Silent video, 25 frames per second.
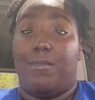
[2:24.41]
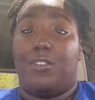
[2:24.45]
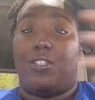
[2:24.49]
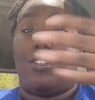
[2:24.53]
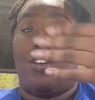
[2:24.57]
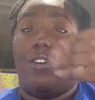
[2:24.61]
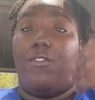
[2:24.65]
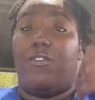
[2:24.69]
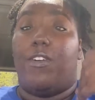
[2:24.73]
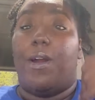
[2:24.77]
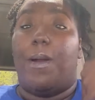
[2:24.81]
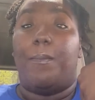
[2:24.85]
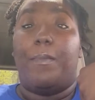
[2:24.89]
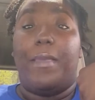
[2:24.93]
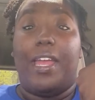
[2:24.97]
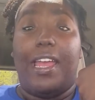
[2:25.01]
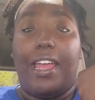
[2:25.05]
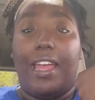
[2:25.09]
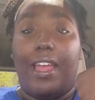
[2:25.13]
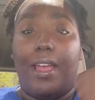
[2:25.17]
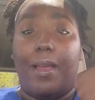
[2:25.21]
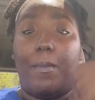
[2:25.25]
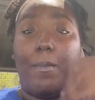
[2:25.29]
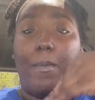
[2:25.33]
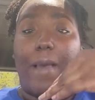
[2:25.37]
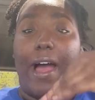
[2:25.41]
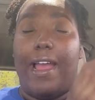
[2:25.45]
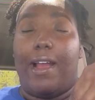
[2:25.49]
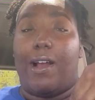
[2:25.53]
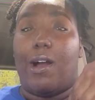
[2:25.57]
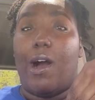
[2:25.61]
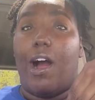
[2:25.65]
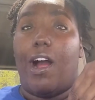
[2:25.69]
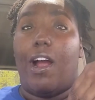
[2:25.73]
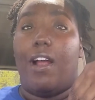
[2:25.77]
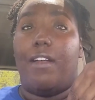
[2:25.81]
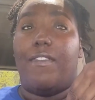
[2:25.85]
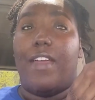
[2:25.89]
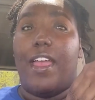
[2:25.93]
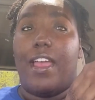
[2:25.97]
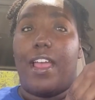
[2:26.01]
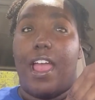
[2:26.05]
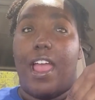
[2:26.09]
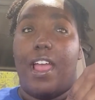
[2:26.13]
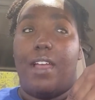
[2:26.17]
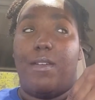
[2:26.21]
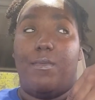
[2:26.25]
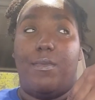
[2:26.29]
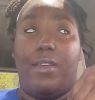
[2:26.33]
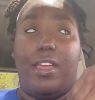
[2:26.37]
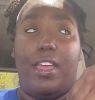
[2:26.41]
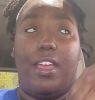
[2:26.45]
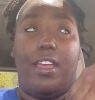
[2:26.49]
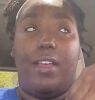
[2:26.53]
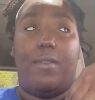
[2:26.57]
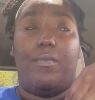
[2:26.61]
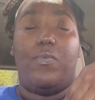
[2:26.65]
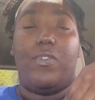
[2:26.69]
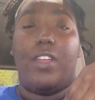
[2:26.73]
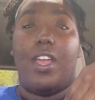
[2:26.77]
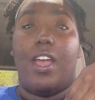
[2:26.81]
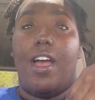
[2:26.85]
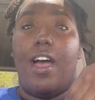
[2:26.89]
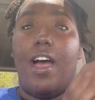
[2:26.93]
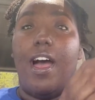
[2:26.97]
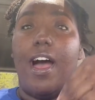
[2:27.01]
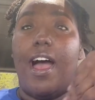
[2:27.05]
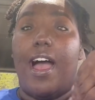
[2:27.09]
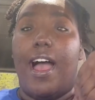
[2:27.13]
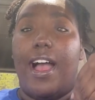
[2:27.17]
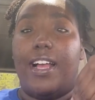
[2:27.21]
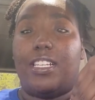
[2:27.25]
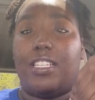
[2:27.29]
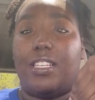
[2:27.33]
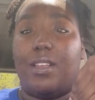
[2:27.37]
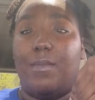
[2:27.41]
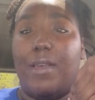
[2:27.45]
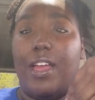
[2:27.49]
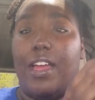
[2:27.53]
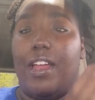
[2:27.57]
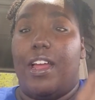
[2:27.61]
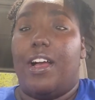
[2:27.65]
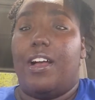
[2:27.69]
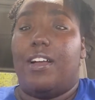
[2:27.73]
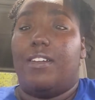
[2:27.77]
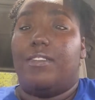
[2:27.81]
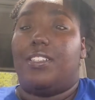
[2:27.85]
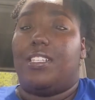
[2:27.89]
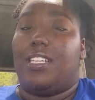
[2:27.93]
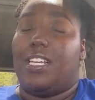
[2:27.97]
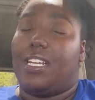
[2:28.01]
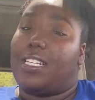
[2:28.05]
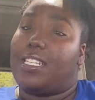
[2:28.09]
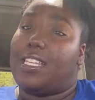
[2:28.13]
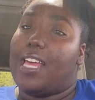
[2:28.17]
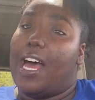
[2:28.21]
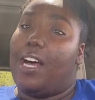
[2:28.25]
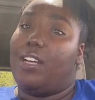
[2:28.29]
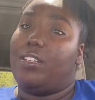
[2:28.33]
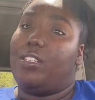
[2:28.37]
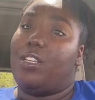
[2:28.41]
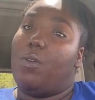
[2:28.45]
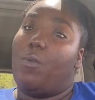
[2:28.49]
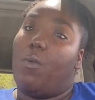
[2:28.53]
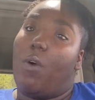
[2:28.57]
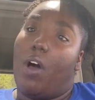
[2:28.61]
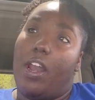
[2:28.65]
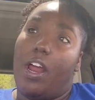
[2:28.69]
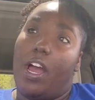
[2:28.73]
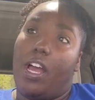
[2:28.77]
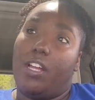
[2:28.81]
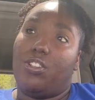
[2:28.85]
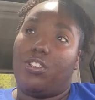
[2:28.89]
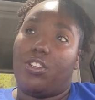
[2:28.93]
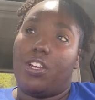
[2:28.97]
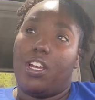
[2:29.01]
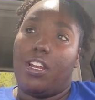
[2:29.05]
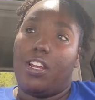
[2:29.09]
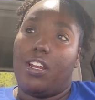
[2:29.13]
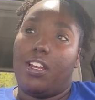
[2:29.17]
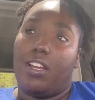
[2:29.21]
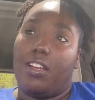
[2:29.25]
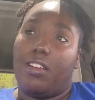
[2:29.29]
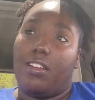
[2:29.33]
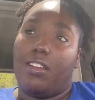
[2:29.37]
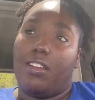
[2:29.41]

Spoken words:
So for me, my car, they gave me an estimate of $6,100